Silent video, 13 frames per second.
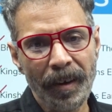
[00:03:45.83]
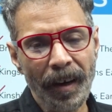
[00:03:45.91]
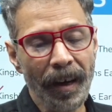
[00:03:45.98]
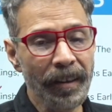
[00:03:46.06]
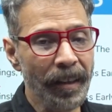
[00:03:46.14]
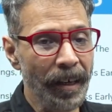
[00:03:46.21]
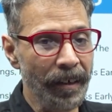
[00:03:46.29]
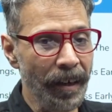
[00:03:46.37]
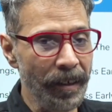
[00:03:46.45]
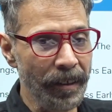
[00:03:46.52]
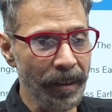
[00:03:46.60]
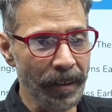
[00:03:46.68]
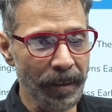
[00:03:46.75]
And that
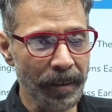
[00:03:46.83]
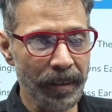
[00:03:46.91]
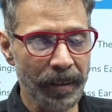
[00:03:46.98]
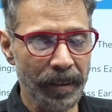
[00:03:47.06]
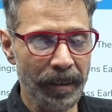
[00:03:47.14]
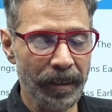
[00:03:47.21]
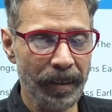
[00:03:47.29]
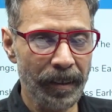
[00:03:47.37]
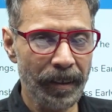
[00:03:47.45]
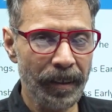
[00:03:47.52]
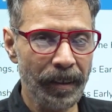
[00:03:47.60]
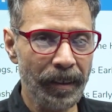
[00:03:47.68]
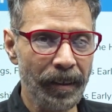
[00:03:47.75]
idea is
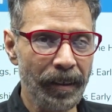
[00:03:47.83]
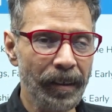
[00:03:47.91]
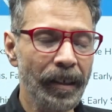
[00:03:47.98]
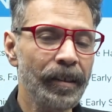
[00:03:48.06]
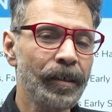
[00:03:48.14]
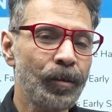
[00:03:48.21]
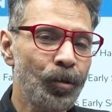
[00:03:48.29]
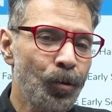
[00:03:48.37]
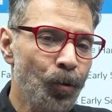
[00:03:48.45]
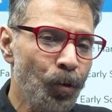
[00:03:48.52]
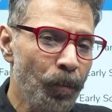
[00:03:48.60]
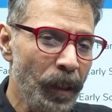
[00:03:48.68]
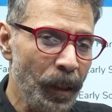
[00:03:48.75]
that there's
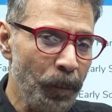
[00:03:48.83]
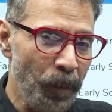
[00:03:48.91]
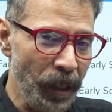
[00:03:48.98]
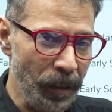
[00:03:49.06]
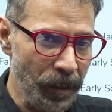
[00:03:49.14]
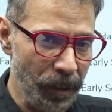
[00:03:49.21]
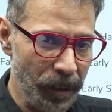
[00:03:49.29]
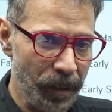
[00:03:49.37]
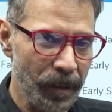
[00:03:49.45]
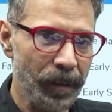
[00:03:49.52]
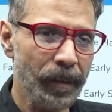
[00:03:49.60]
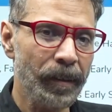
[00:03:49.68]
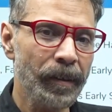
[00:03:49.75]
so many
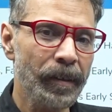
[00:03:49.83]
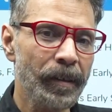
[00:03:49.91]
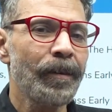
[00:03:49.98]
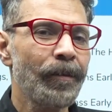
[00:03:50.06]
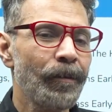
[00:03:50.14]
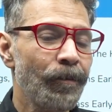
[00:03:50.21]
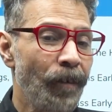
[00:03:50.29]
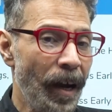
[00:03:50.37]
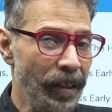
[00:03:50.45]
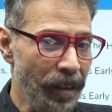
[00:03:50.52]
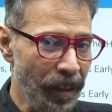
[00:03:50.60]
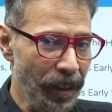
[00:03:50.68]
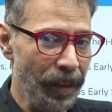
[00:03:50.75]
pages
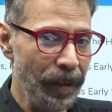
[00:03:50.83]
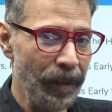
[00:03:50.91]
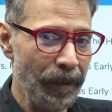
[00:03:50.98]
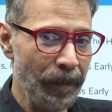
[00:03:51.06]
finally